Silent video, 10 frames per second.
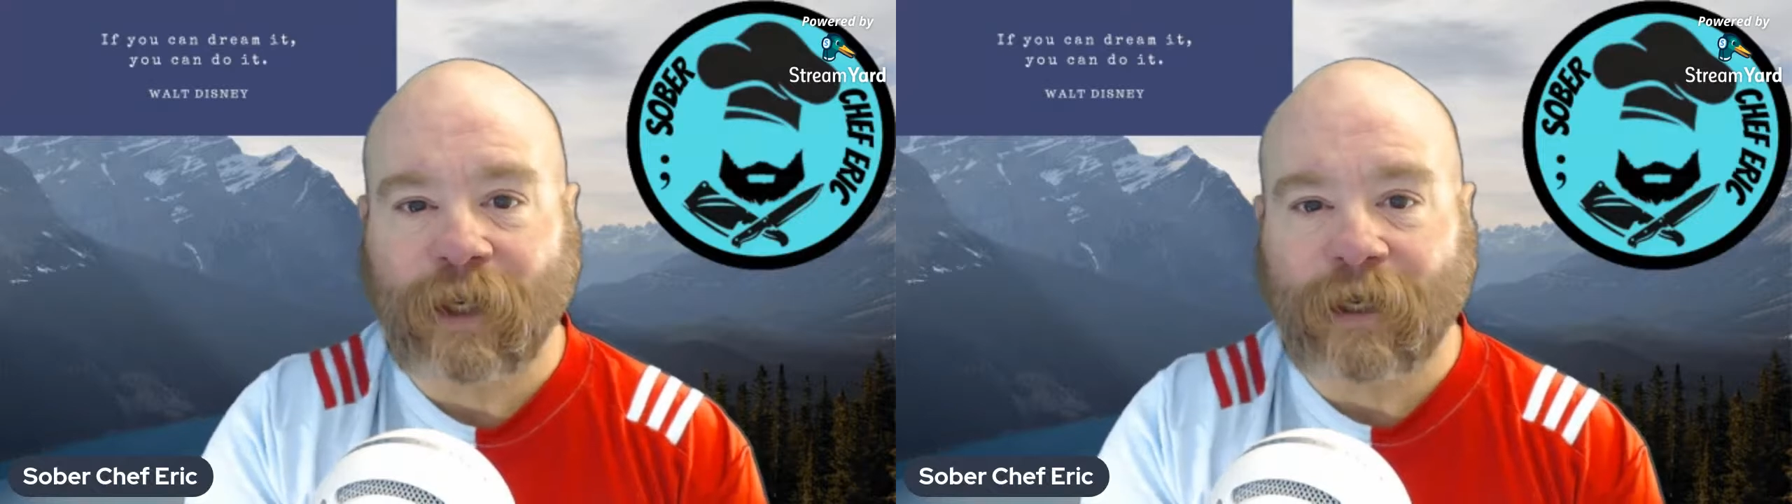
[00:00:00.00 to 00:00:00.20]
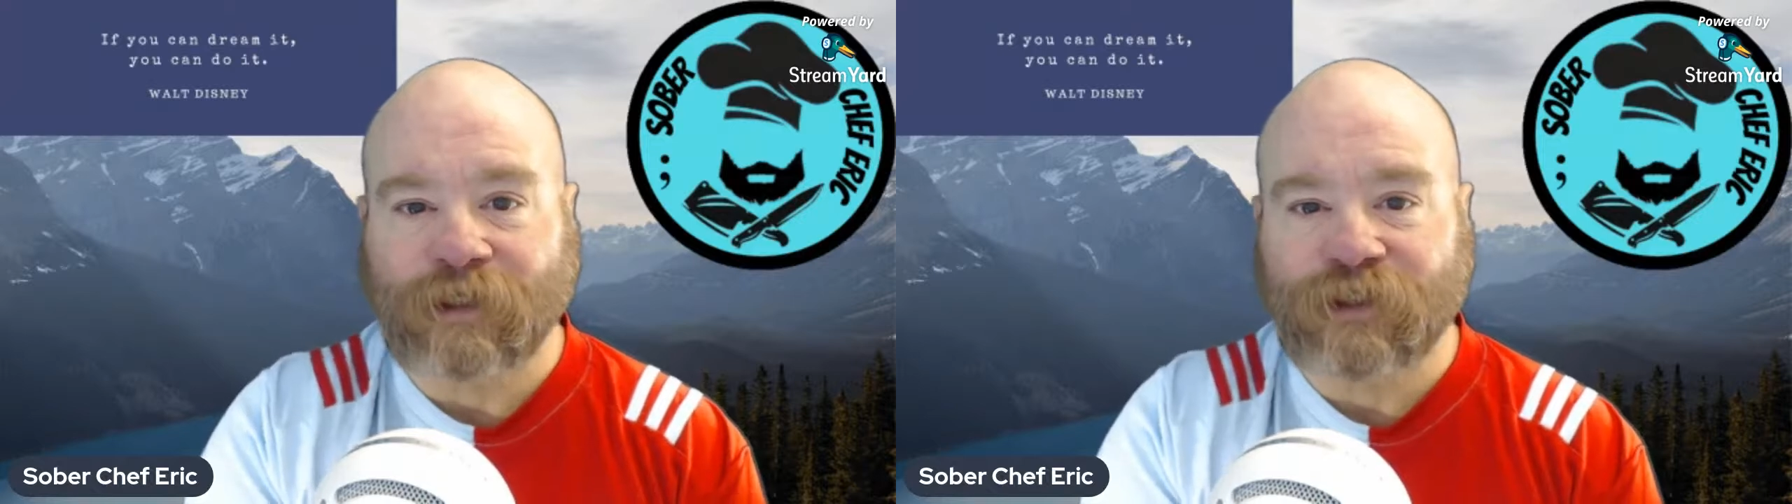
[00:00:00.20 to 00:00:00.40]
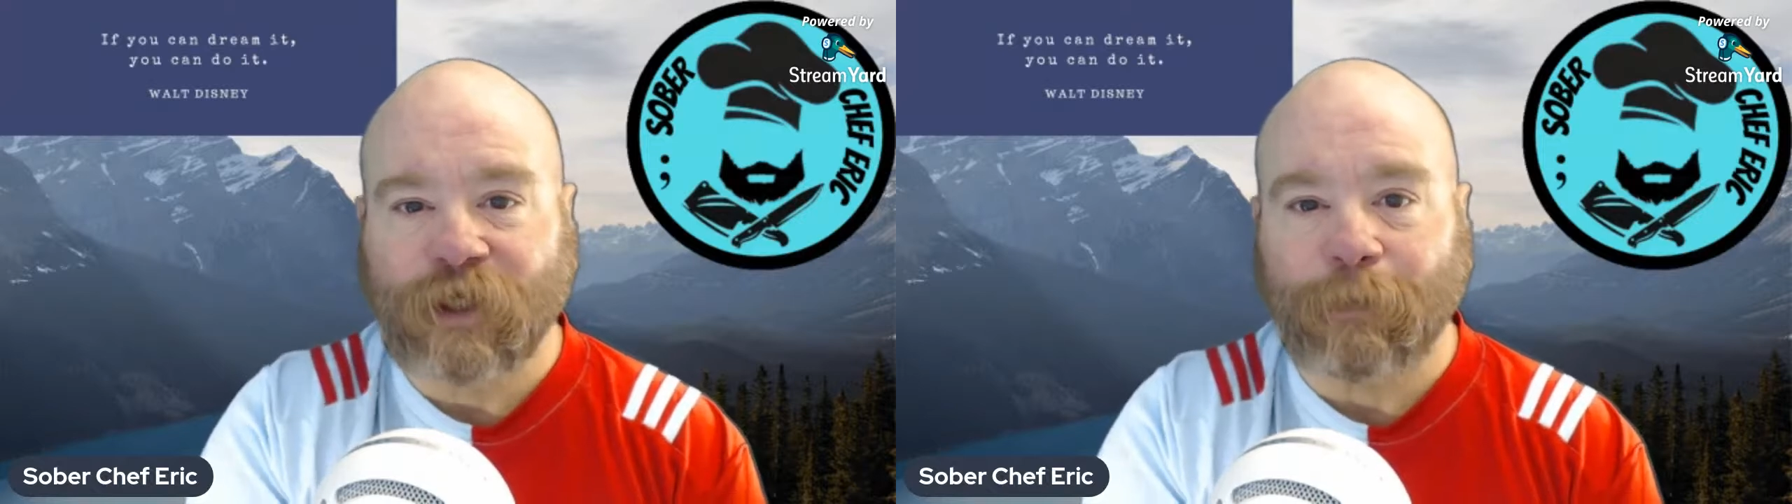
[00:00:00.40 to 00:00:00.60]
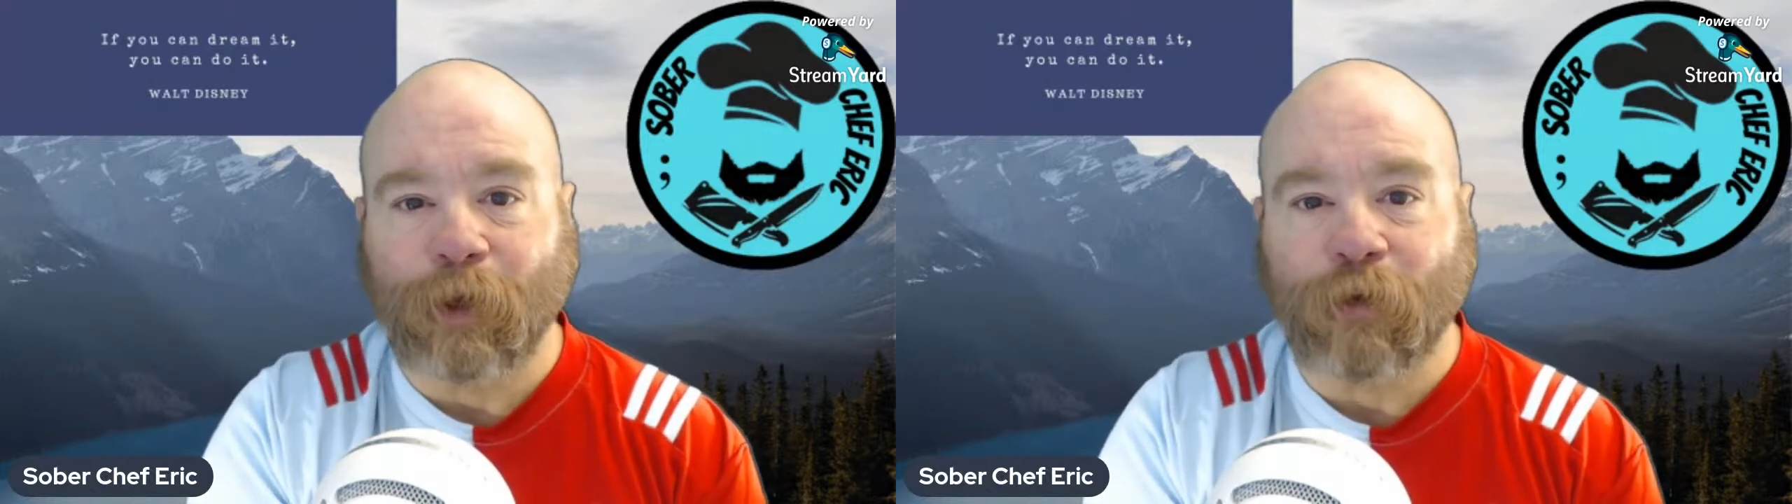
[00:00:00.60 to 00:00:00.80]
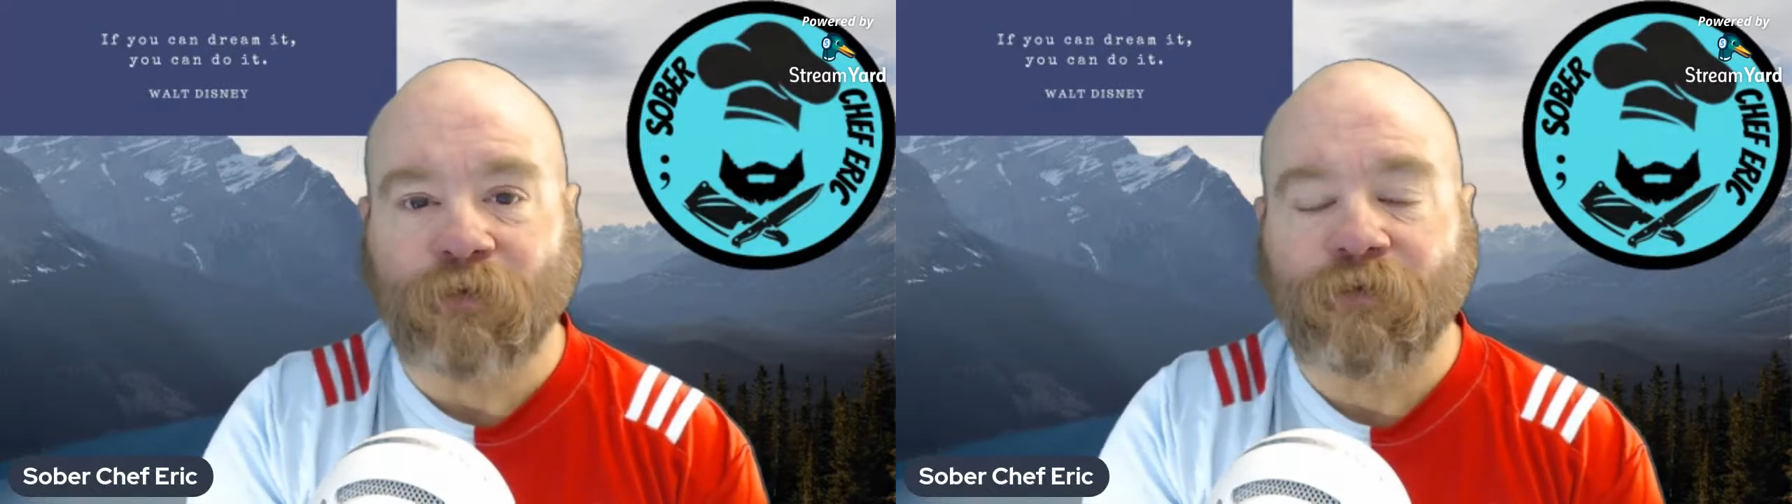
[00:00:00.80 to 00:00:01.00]
like
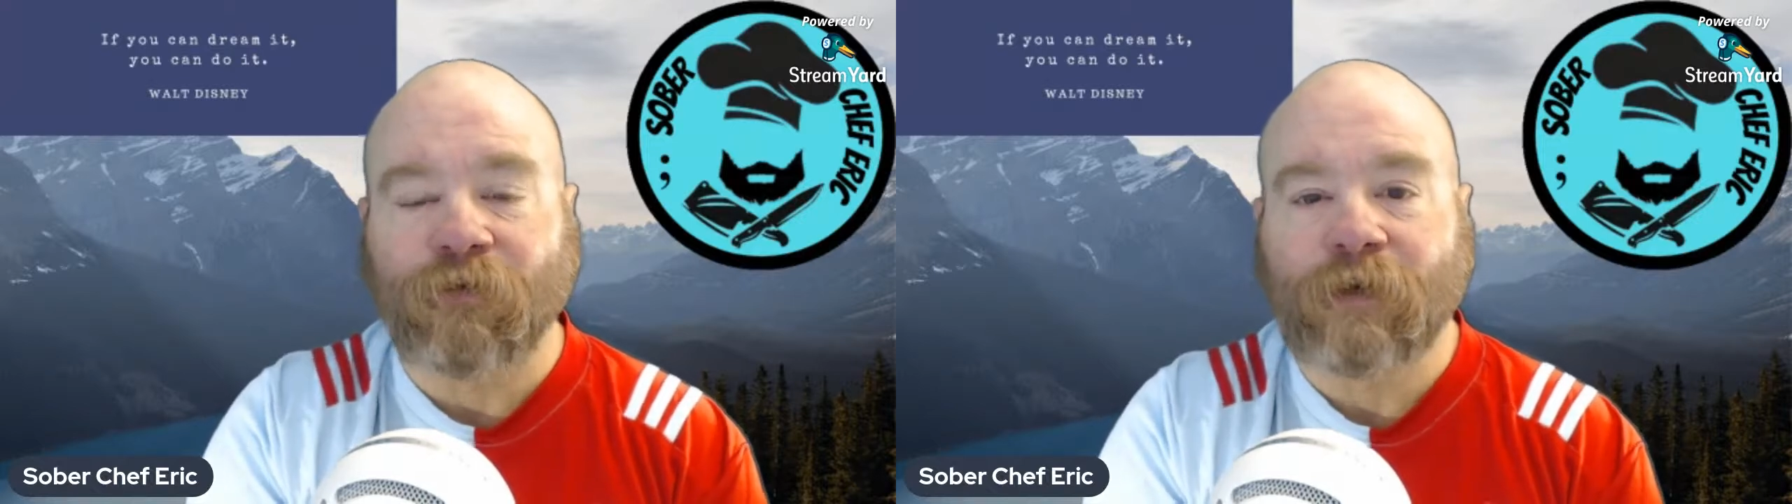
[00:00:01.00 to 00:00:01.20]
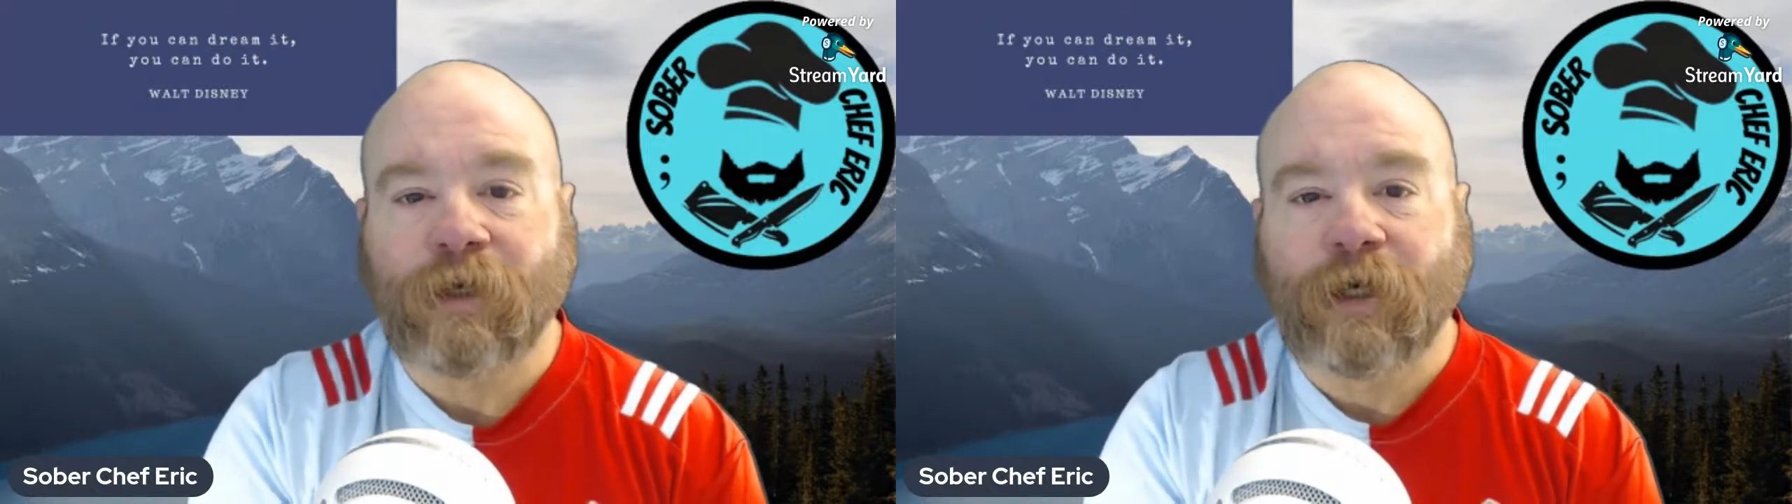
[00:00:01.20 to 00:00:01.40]
cheapos.